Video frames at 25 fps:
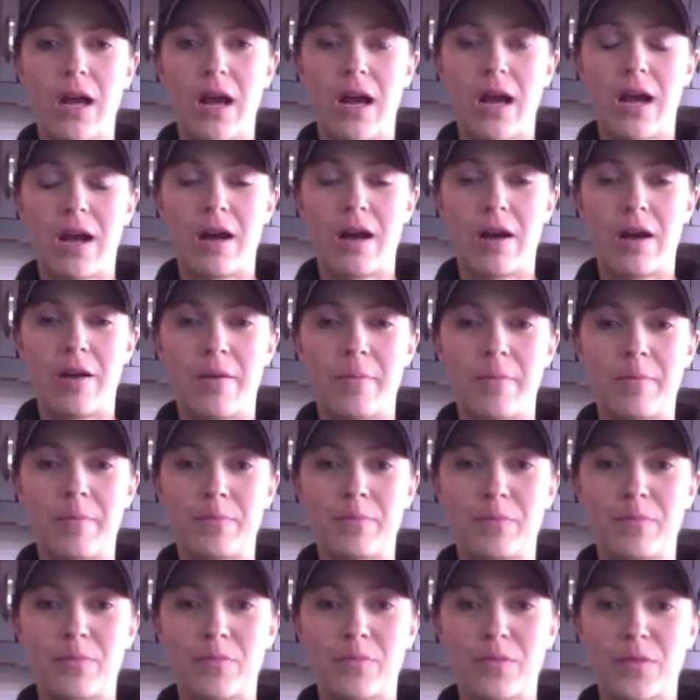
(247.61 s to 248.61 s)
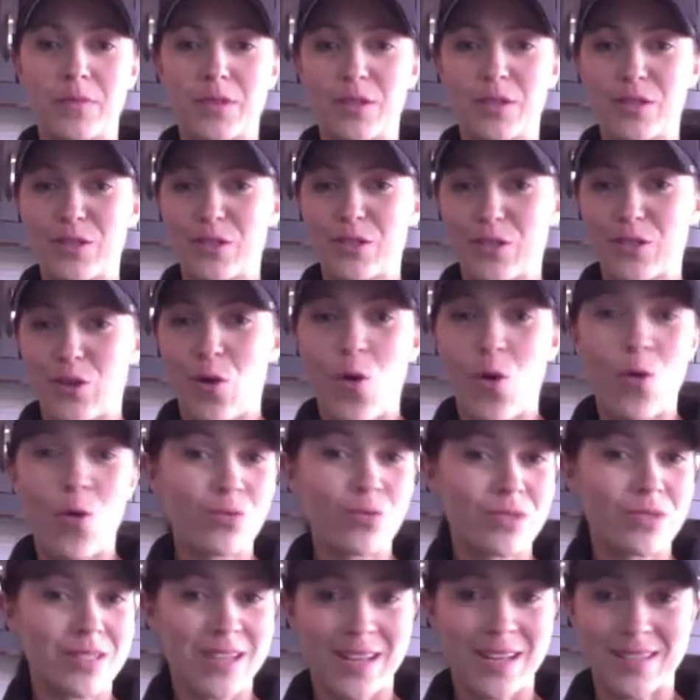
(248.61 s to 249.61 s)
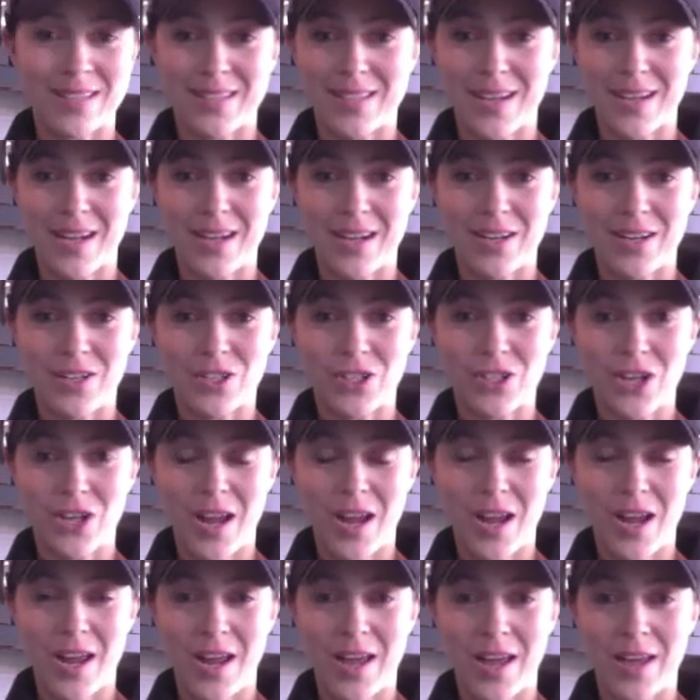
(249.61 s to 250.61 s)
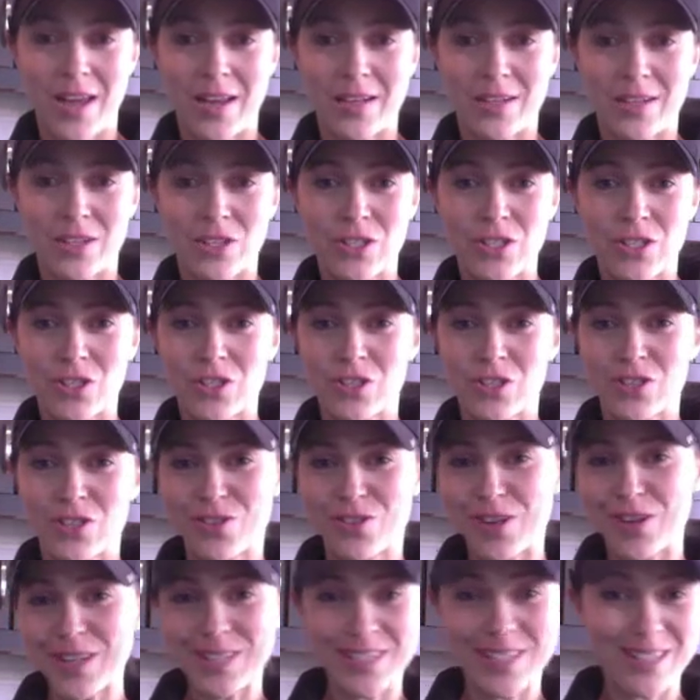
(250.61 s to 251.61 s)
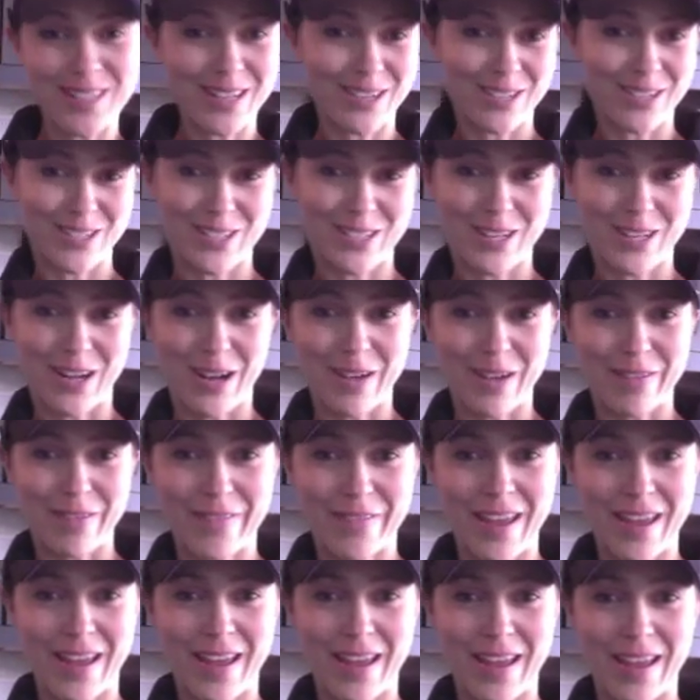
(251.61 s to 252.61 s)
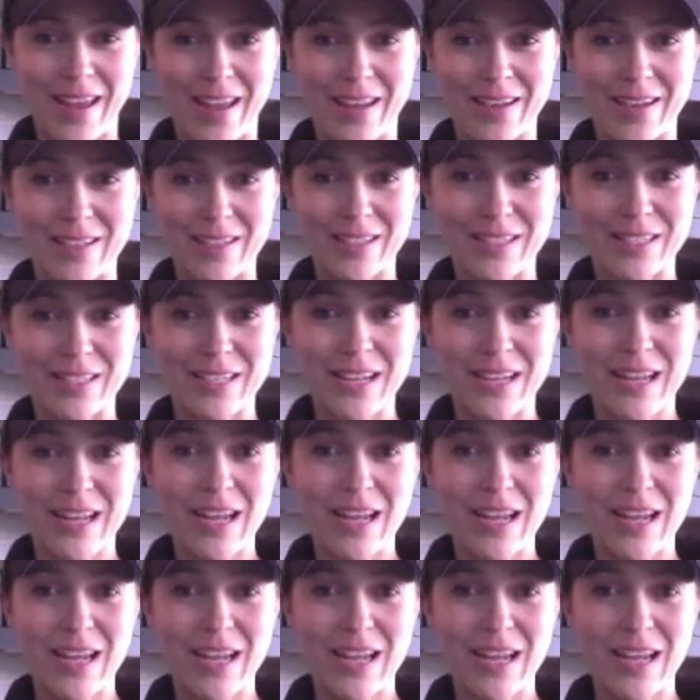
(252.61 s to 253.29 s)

owns that stage and struts their stuff and